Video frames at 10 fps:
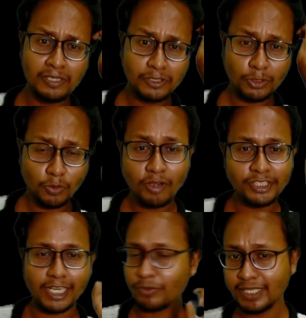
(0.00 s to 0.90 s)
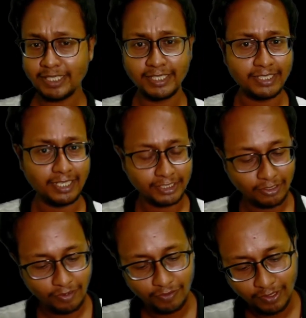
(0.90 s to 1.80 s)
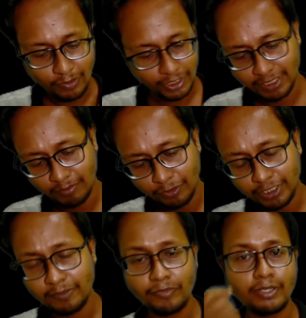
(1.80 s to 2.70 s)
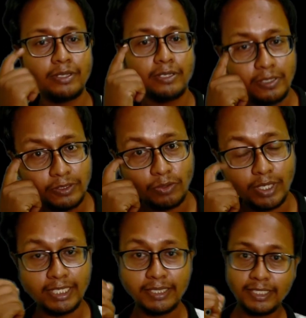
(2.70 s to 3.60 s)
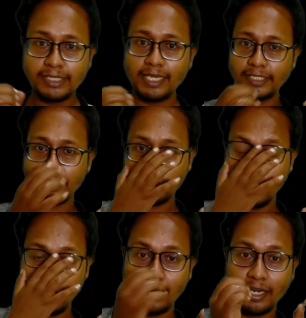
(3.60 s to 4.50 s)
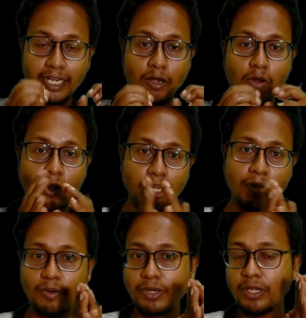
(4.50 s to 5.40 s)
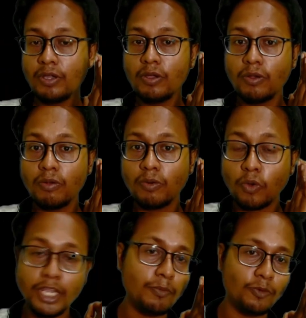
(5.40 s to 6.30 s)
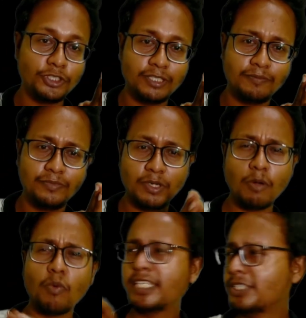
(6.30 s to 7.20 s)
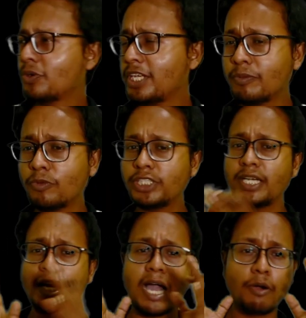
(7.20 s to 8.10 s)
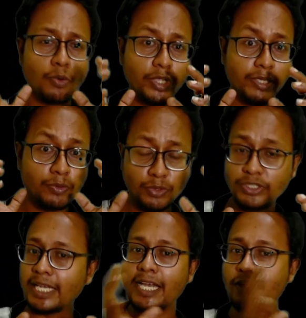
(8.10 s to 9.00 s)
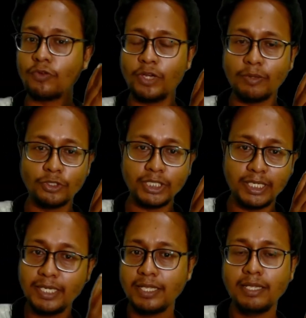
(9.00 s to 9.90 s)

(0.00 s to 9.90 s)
Today we'll start with the sixth lecture of rotational motion. So in this lecture, we'll learn a lot about rolling motion. Okay, what is rolling motion and how do we use that kind of rolling motion in